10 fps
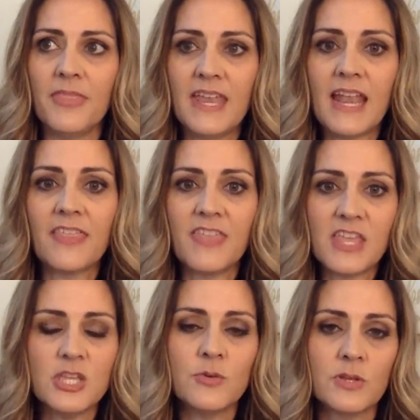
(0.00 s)
then I
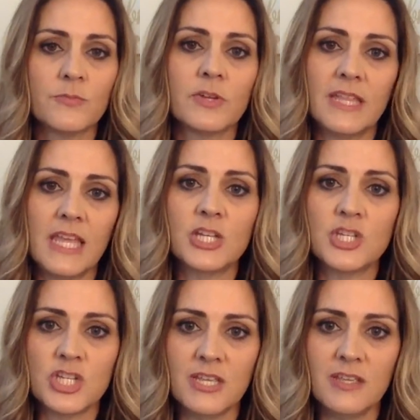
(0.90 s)
think you can really
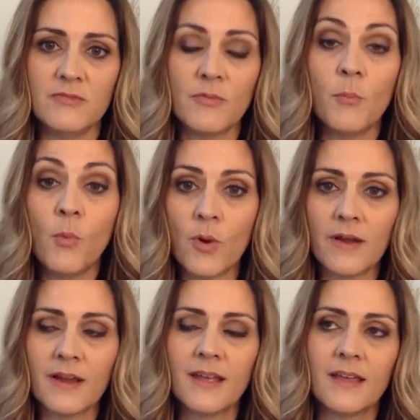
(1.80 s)
achieve
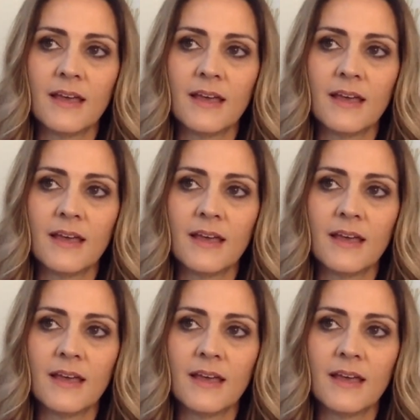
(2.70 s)
more.